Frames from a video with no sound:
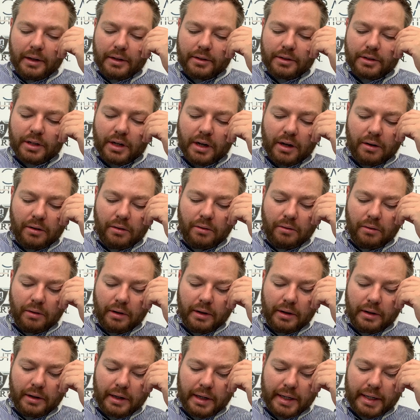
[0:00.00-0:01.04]
So
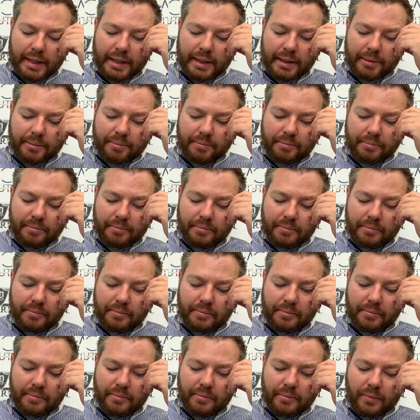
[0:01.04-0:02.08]
um,
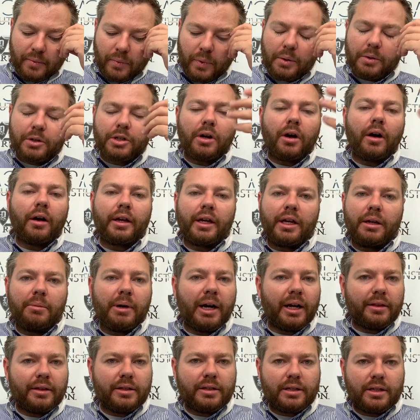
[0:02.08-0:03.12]
we were talking
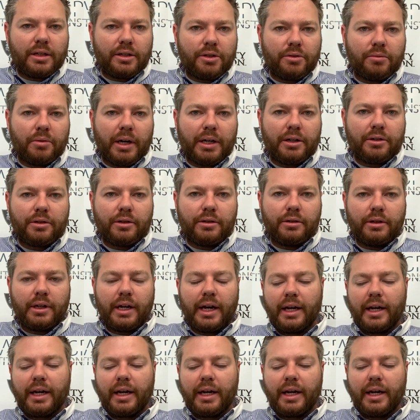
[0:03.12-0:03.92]
about this situation,